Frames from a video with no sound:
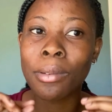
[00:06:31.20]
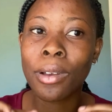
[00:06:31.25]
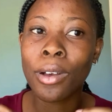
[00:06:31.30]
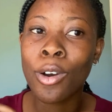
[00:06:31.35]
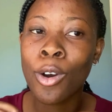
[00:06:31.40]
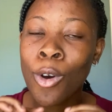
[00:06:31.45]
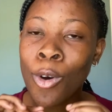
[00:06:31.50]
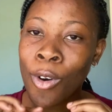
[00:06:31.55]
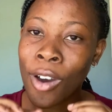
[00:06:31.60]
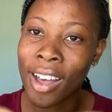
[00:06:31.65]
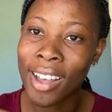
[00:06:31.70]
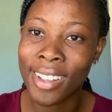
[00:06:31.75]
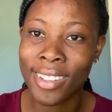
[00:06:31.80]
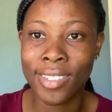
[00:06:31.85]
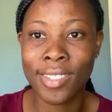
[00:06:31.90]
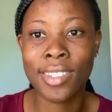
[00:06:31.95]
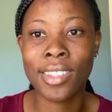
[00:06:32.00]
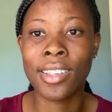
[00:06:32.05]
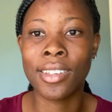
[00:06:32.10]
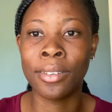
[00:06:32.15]
go
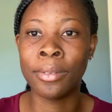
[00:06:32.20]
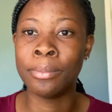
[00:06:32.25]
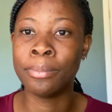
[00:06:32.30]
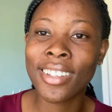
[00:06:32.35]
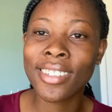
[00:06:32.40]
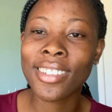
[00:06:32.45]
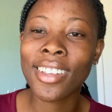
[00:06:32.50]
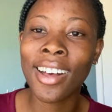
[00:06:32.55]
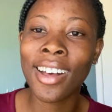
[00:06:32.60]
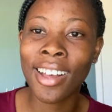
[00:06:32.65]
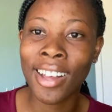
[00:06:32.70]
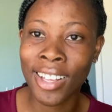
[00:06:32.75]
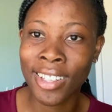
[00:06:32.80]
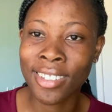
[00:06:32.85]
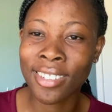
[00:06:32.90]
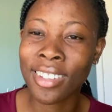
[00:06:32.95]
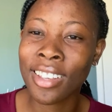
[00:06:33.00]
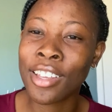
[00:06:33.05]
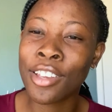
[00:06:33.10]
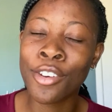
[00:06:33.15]
ask.
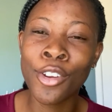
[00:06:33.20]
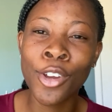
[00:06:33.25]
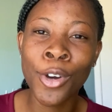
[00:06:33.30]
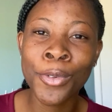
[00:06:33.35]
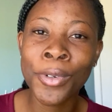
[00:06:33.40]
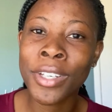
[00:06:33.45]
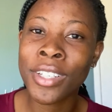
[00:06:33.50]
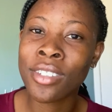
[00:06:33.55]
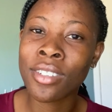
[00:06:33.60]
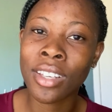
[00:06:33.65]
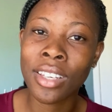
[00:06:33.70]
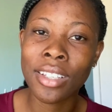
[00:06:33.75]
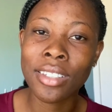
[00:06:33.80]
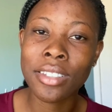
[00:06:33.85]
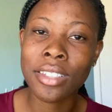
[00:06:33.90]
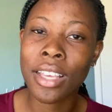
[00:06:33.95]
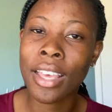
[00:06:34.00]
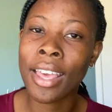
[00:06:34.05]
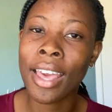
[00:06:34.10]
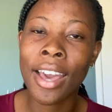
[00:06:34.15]
No one is gonna
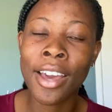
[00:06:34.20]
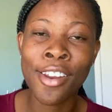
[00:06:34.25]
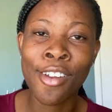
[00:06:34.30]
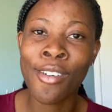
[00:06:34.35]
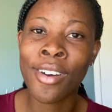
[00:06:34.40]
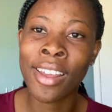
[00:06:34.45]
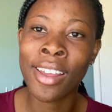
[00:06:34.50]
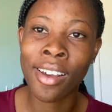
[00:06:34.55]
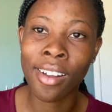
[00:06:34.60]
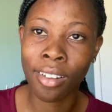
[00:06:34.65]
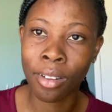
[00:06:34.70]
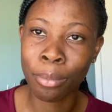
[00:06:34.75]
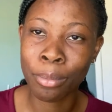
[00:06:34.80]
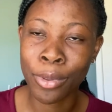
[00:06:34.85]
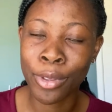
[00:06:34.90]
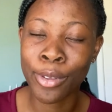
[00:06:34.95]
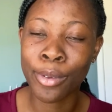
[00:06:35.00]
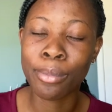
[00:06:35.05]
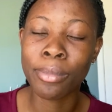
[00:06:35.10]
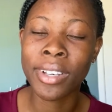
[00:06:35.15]
say, I don't want to
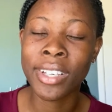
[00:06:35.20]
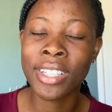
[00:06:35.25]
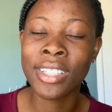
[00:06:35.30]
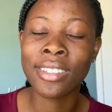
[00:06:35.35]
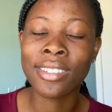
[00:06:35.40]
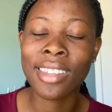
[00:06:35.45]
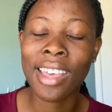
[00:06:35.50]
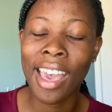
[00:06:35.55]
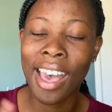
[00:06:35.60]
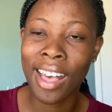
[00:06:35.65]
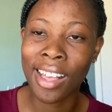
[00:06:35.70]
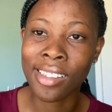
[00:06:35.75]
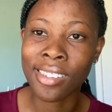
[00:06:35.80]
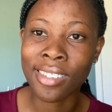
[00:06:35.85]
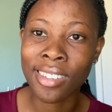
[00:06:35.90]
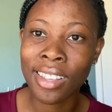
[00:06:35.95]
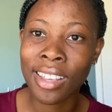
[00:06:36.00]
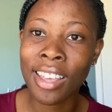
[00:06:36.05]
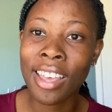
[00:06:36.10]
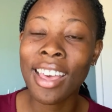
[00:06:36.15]
help you. Please
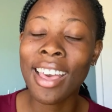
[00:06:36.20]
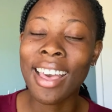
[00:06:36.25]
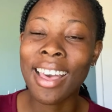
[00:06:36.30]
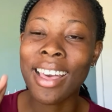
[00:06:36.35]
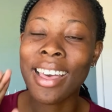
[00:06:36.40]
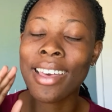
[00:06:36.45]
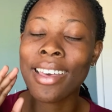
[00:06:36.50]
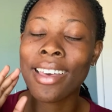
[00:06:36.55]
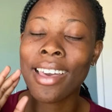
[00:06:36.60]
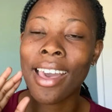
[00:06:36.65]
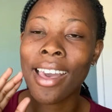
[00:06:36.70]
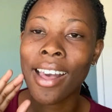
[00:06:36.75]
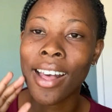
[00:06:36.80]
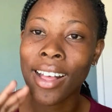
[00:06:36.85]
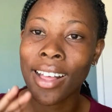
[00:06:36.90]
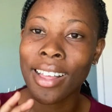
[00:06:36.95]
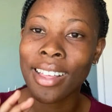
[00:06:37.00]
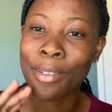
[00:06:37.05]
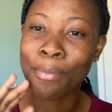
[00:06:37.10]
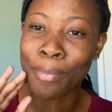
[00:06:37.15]
ask.
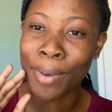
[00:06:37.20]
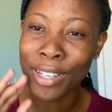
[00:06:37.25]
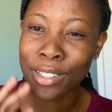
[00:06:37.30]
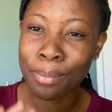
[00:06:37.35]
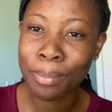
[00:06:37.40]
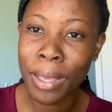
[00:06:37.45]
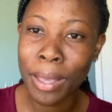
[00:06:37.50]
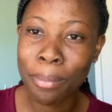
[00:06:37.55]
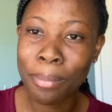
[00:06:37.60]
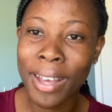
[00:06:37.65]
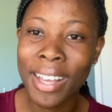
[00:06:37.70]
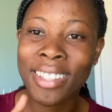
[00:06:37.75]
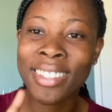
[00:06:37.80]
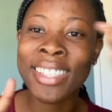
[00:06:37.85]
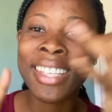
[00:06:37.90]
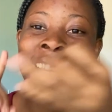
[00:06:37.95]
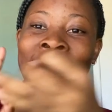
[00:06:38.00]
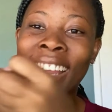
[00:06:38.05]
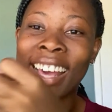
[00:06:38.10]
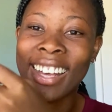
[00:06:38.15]
Past papers
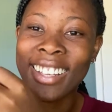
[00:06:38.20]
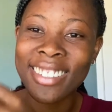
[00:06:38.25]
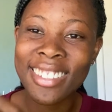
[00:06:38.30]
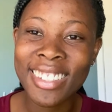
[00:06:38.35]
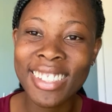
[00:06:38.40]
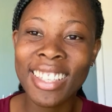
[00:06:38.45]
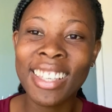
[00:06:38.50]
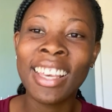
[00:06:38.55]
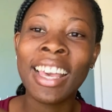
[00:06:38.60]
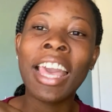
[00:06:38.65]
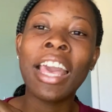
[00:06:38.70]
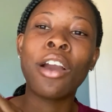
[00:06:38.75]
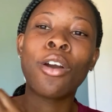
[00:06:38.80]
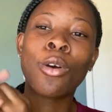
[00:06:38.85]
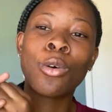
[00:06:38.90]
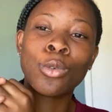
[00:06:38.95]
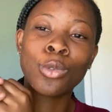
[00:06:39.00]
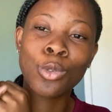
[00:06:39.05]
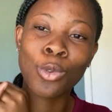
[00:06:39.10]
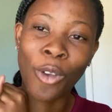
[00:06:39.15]
and asking
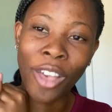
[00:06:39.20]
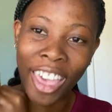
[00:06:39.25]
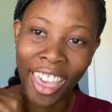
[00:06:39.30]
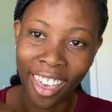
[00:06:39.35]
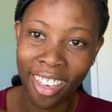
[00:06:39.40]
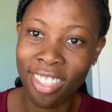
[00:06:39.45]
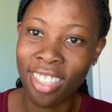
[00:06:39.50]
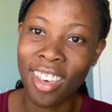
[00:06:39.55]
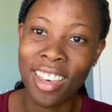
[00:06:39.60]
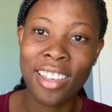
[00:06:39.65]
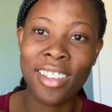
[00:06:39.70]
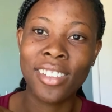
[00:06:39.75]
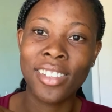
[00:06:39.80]
go together,